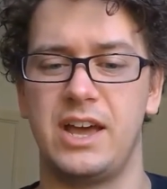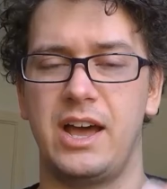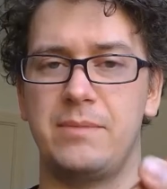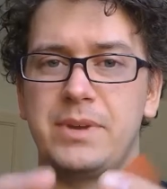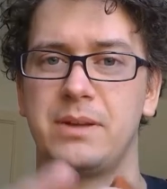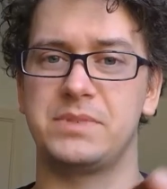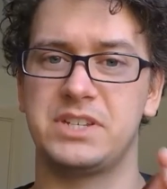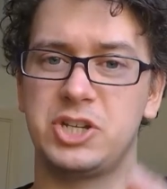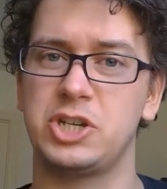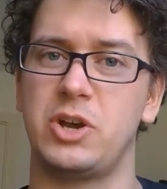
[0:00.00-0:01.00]
and becomes a
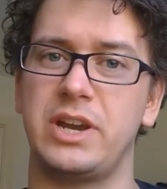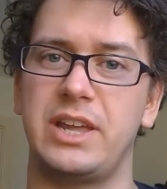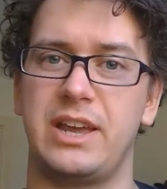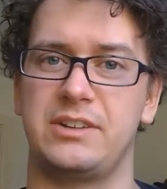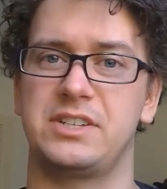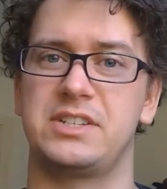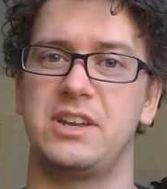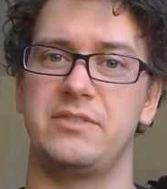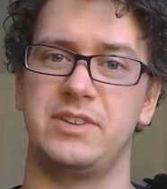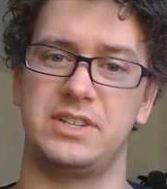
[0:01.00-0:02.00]
shiny outer
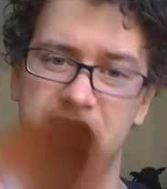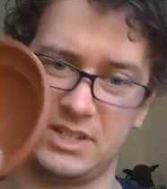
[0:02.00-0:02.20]
surface.